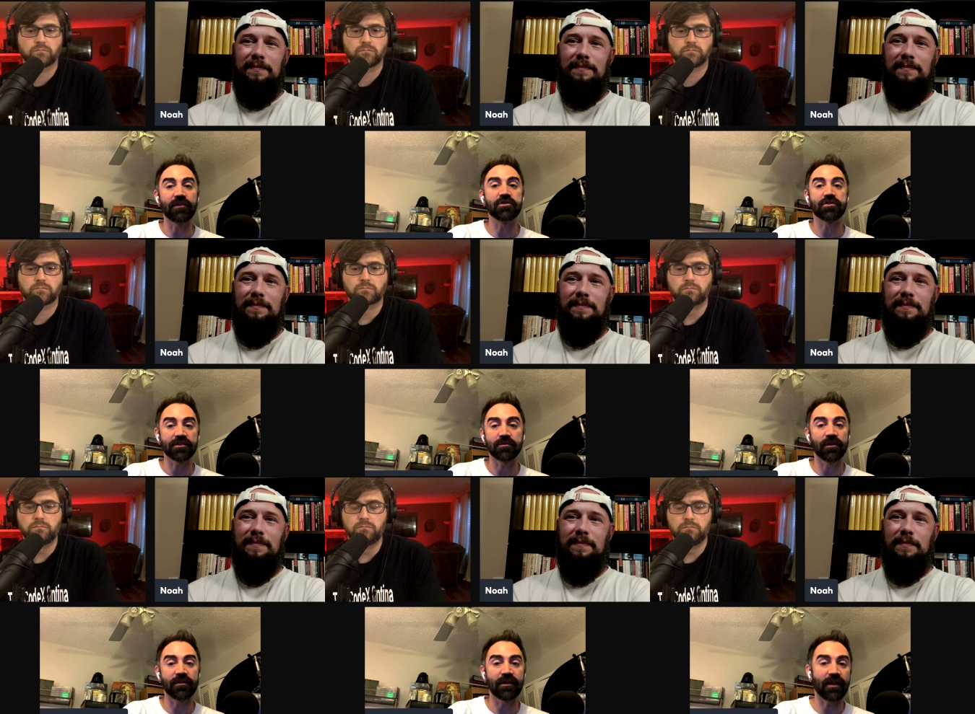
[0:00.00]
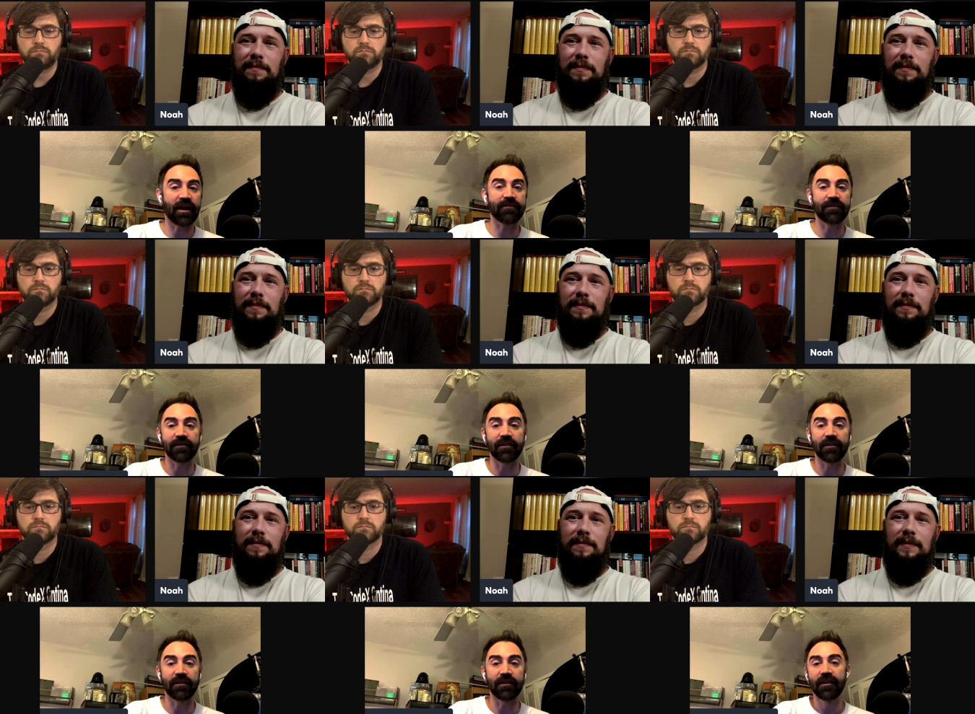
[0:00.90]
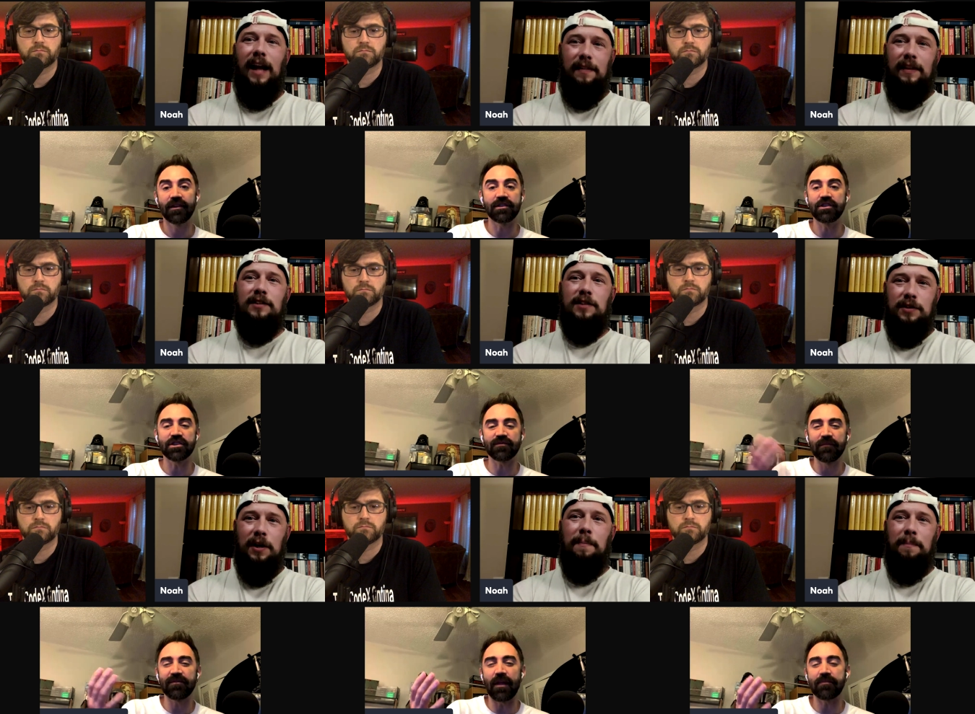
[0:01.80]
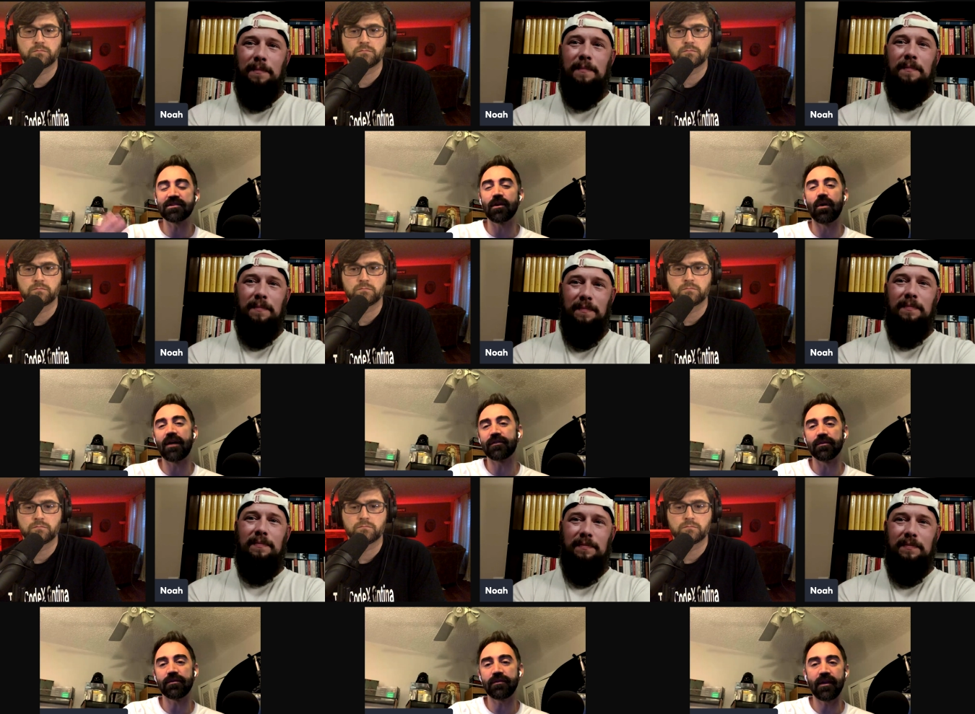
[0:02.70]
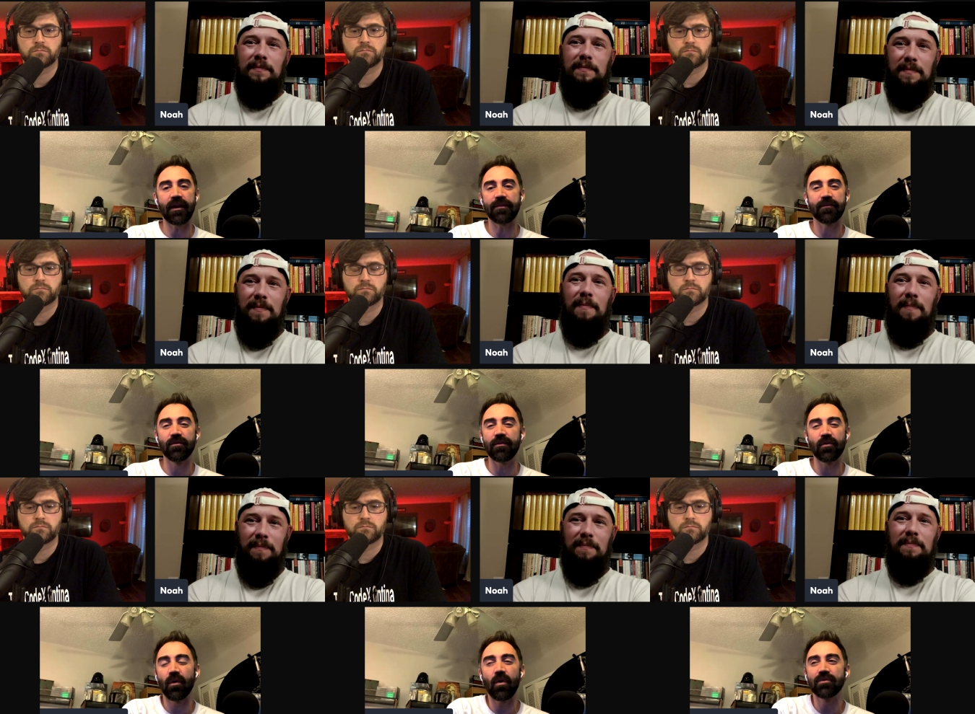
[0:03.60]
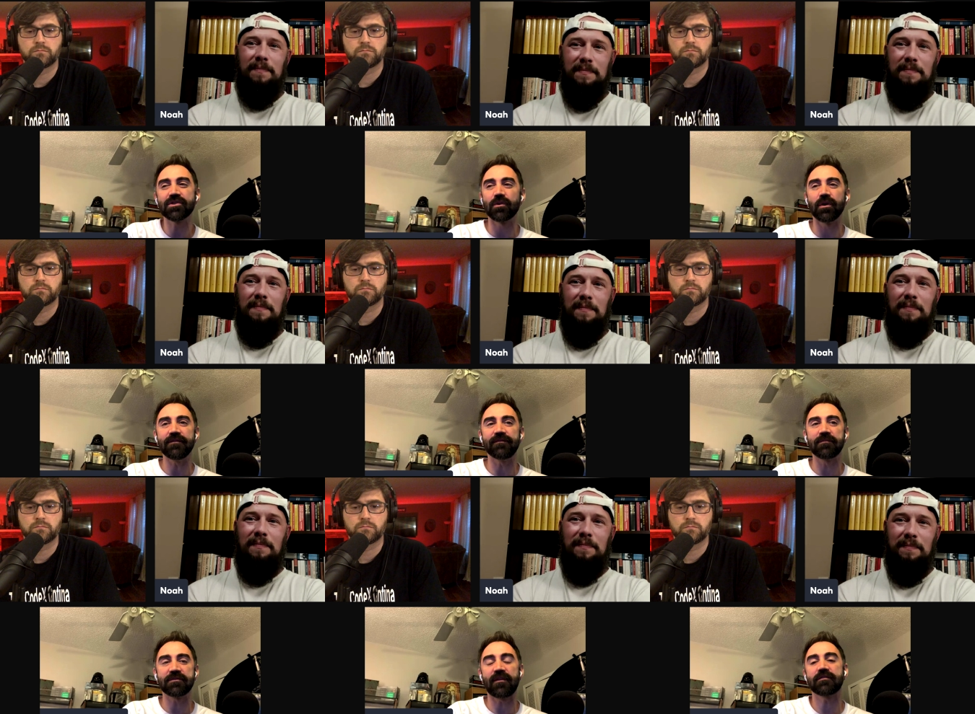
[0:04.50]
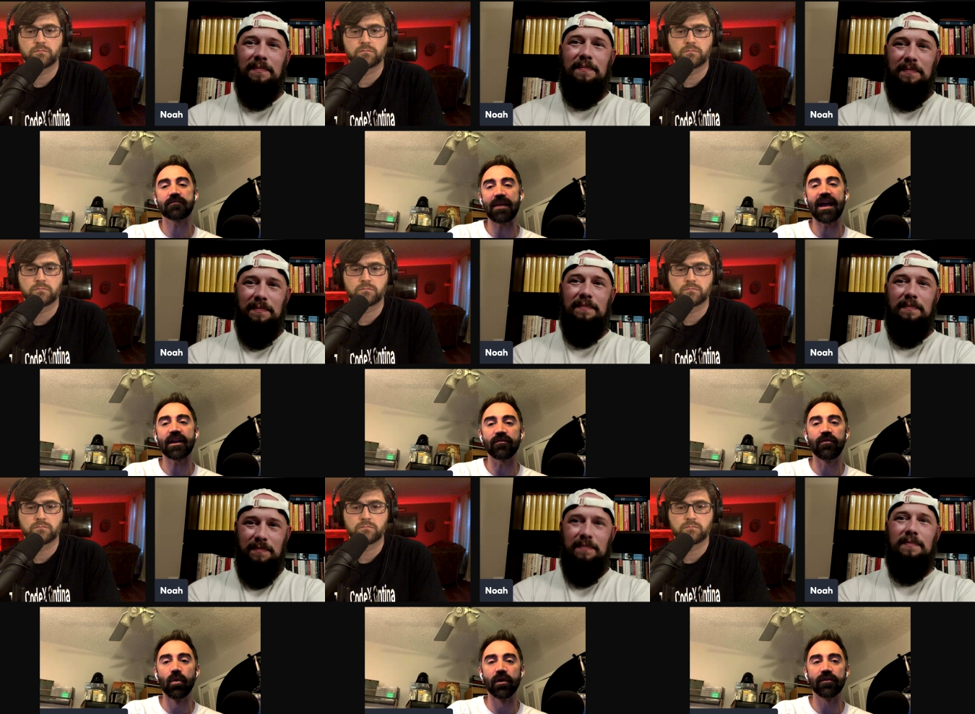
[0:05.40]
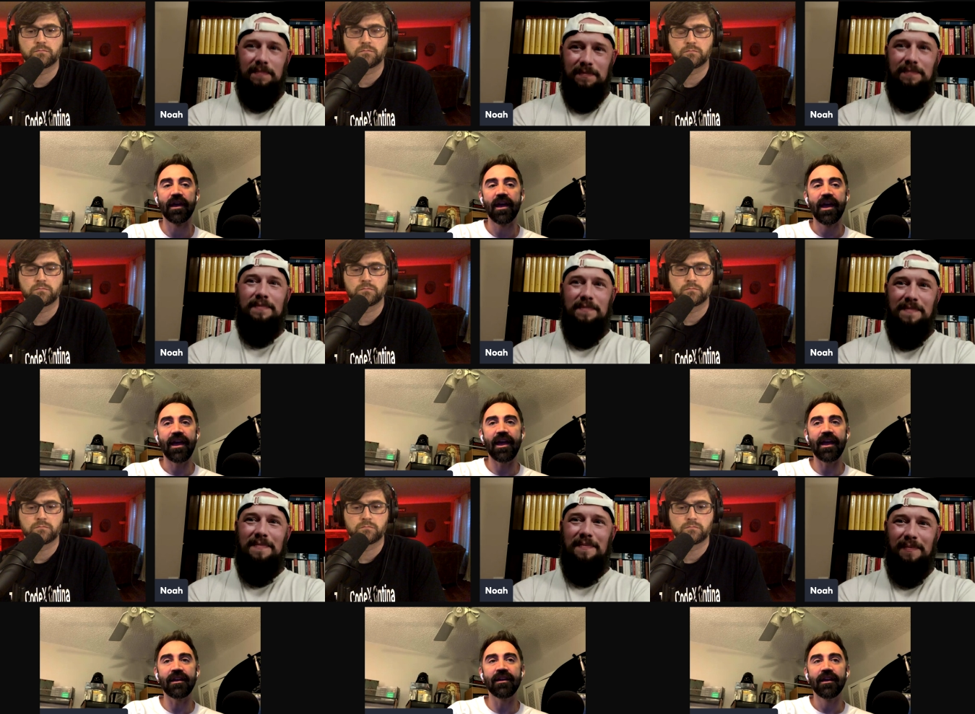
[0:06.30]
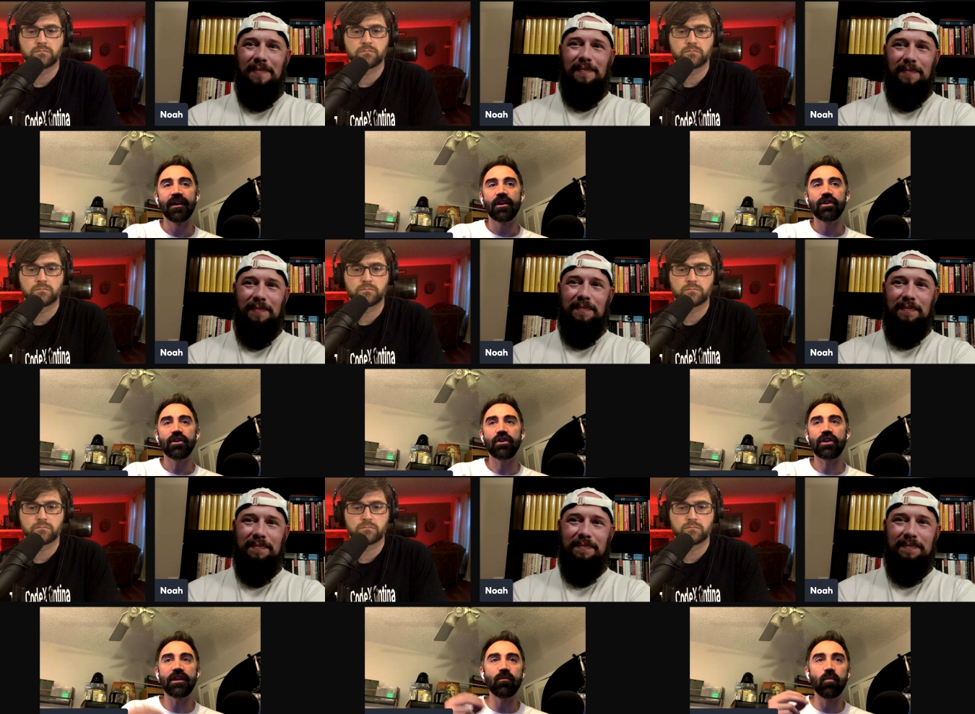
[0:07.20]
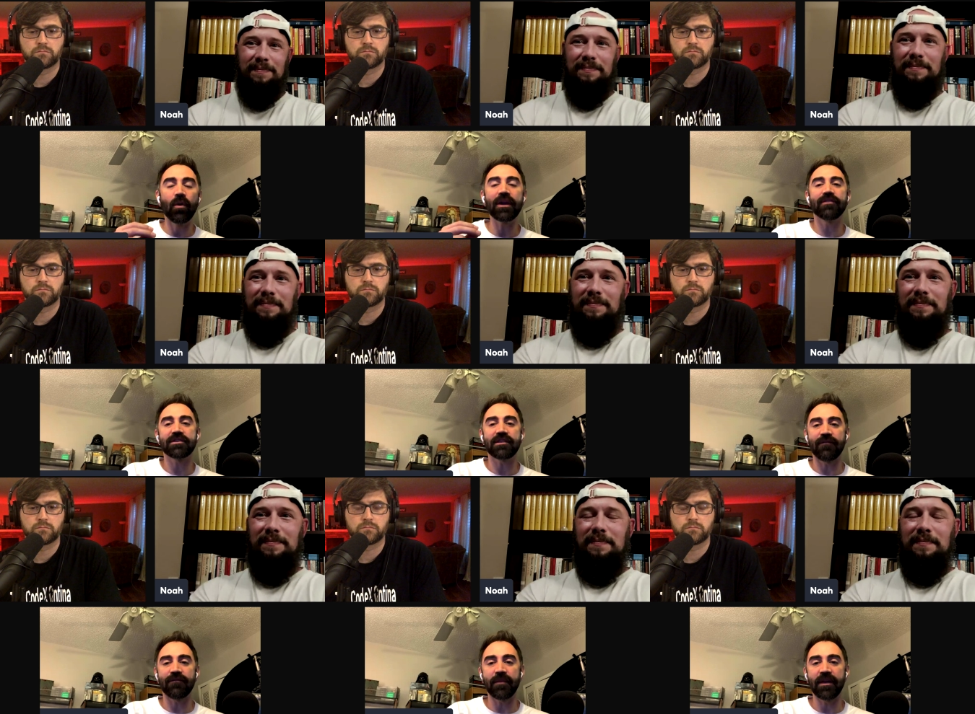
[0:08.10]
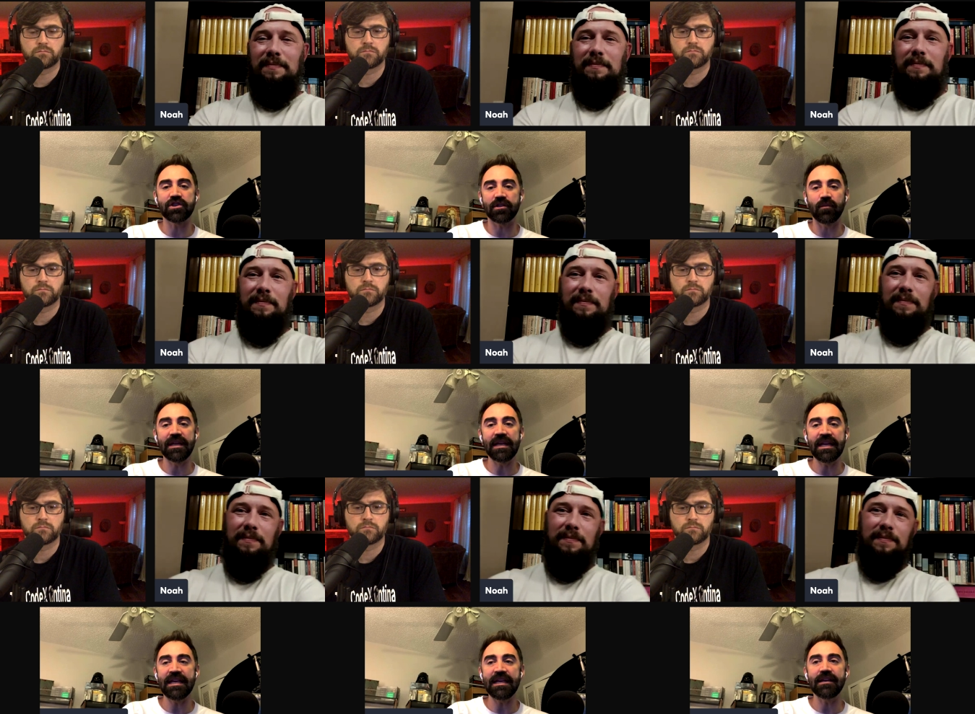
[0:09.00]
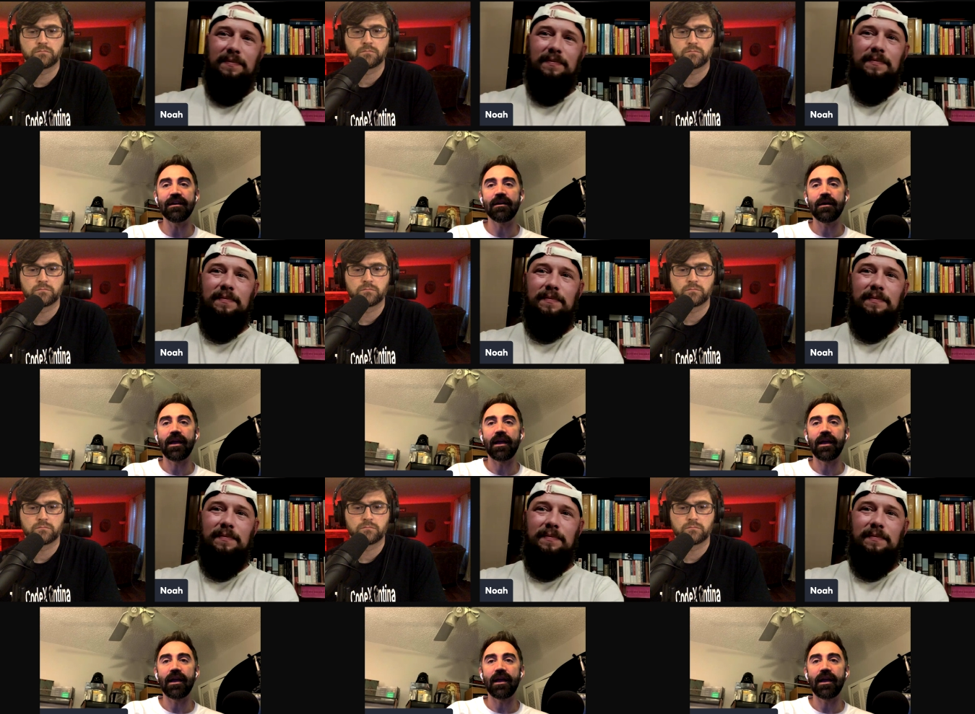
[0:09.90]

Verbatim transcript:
Speaker 1: and untrustworthy, I feel like, because he just flip-flops so often. Yeah, through, through the whole story, he flip-flops back and forth, and he won't give us the information we need.